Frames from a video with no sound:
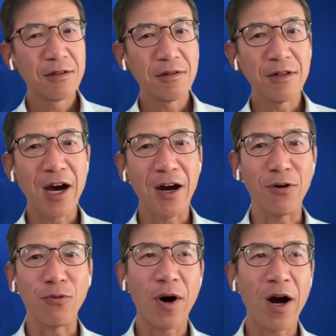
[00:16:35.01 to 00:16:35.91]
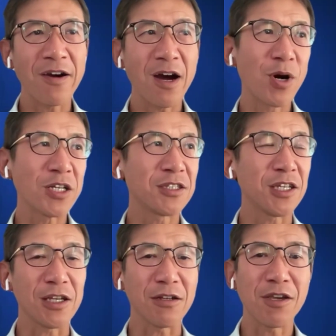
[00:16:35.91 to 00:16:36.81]
Now, why am I
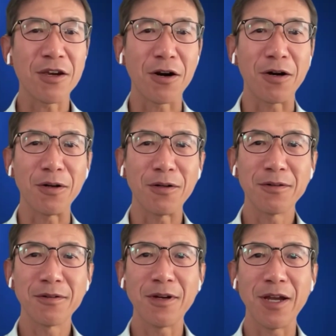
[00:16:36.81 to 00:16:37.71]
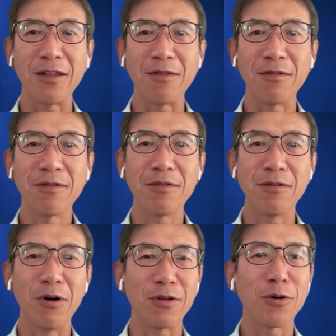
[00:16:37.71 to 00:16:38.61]
sitting here and
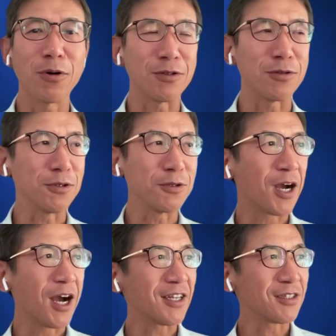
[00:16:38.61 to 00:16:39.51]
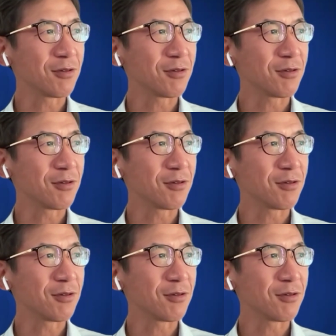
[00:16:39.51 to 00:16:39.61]
talking to you guys?